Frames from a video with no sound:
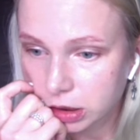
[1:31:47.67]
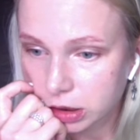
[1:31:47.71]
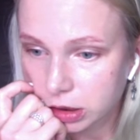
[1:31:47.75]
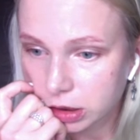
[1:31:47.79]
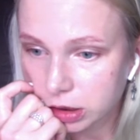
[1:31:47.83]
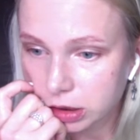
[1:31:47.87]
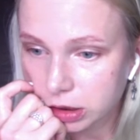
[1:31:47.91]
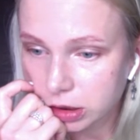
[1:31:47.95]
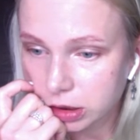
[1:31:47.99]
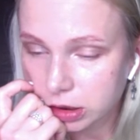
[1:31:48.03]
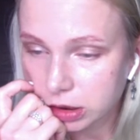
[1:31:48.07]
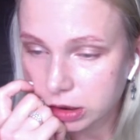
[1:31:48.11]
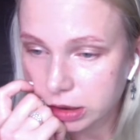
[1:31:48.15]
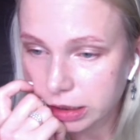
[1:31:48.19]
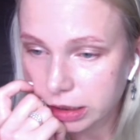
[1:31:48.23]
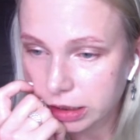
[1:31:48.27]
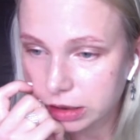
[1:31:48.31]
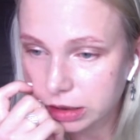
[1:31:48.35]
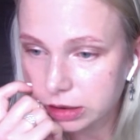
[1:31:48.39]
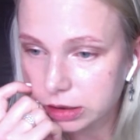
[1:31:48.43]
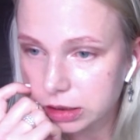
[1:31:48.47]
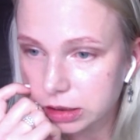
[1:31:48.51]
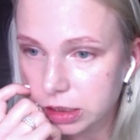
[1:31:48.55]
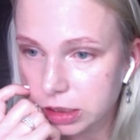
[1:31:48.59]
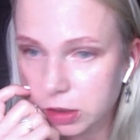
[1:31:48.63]

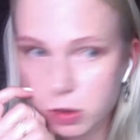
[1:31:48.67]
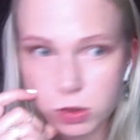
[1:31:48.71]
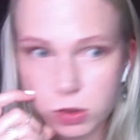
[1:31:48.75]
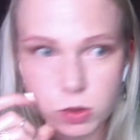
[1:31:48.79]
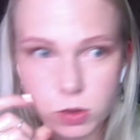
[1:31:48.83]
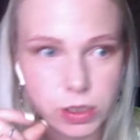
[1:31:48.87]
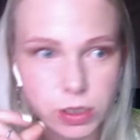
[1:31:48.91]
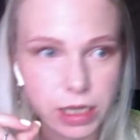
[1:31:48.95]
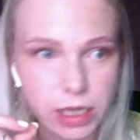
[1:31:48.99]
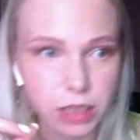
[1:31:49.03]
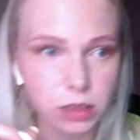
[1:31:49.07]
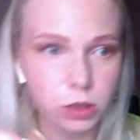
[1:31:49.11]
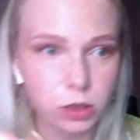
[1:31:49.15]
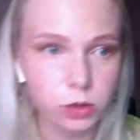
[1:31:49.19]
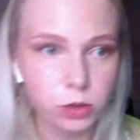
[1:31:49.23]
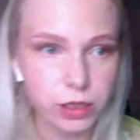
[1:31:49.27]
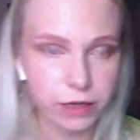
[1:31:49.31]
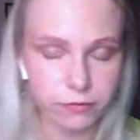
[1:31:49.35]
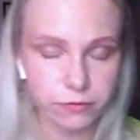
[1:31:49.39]
Hello, hello,